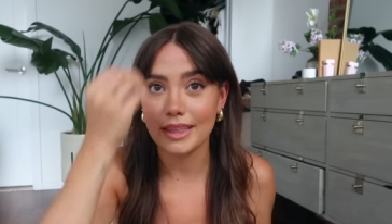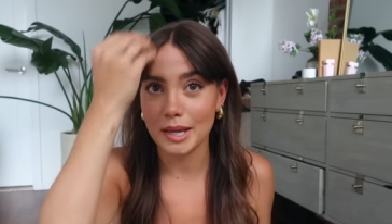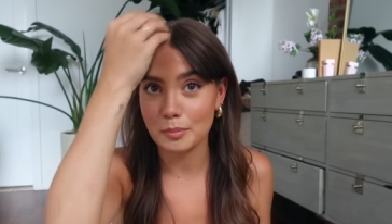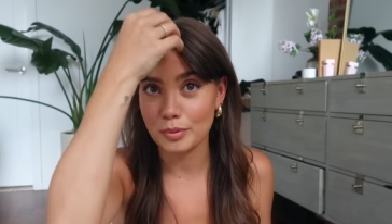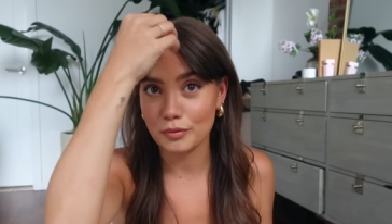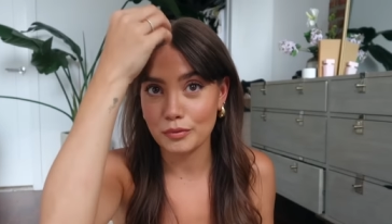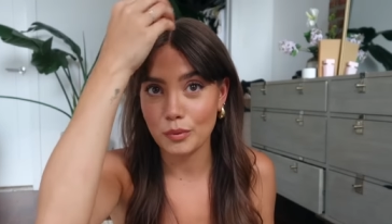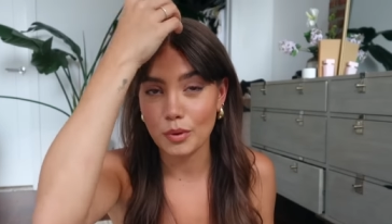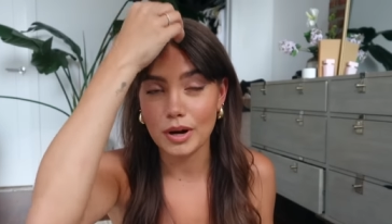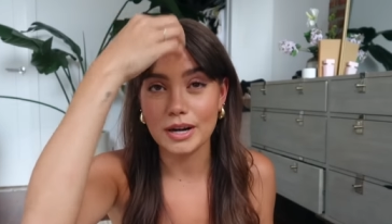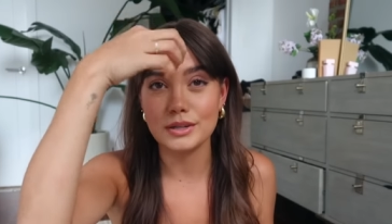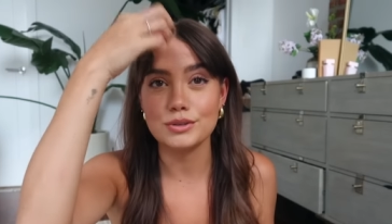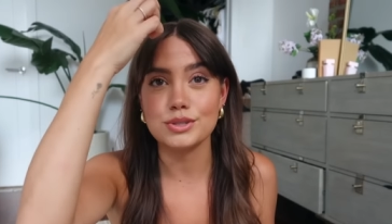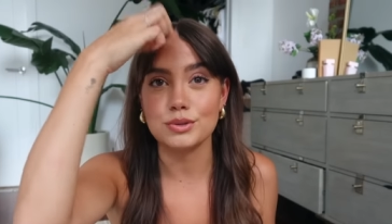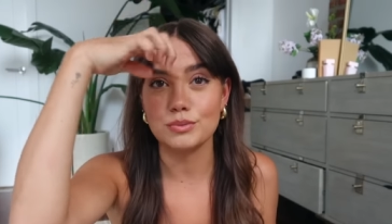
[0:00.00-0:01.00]
Like before, I
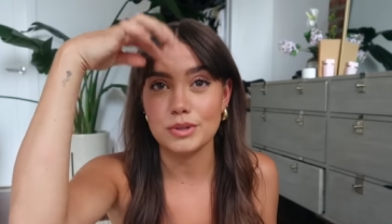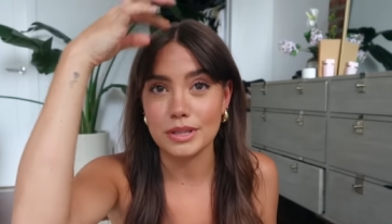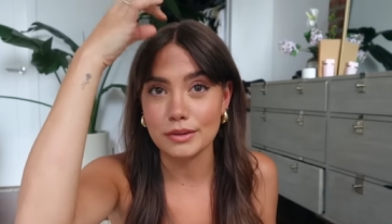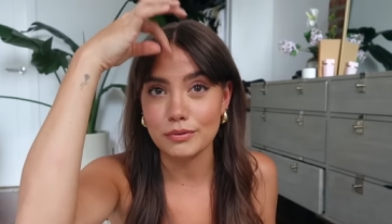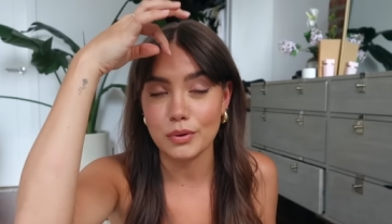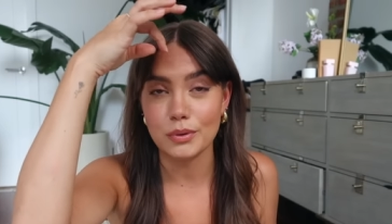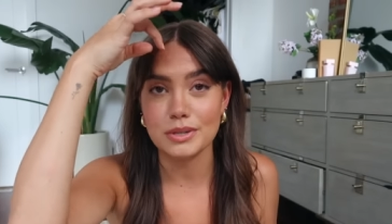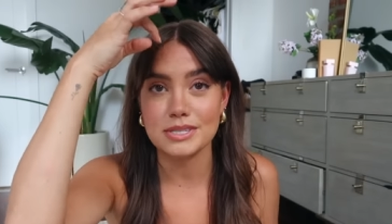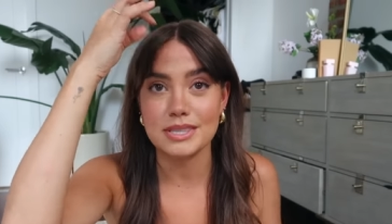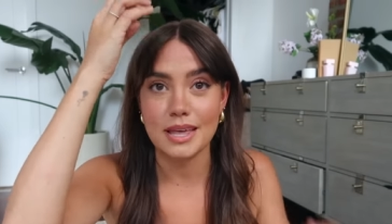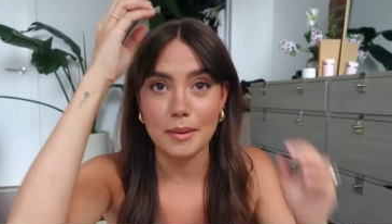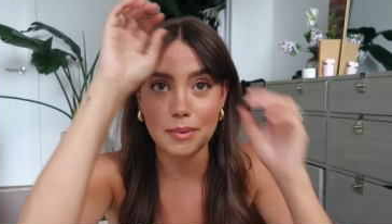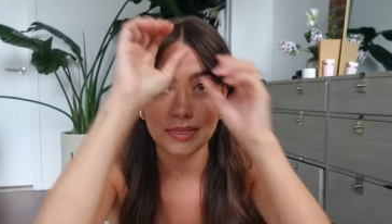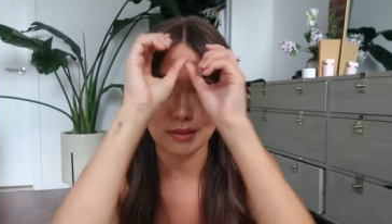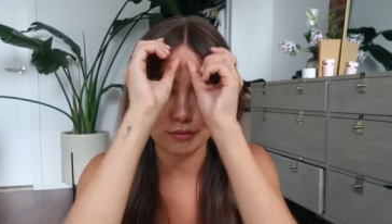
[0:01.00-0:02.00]
used to really focus
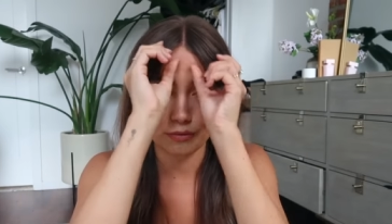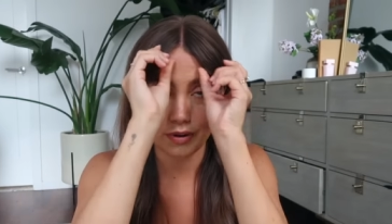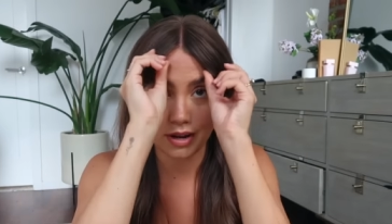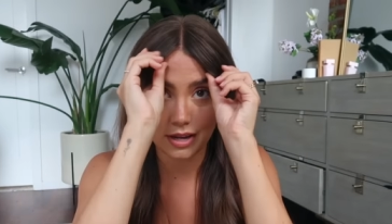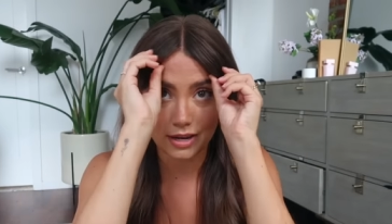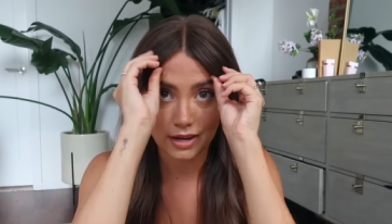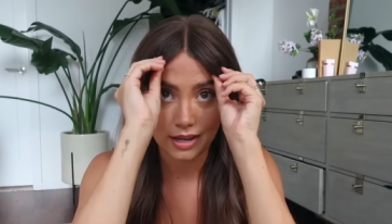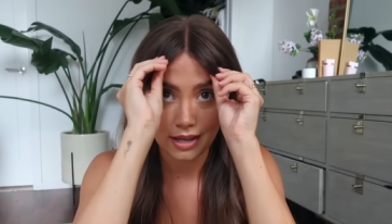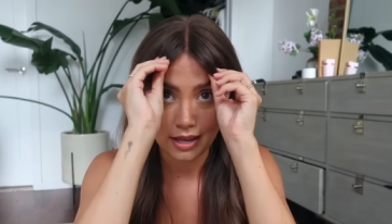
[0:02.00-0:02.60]
them in the front.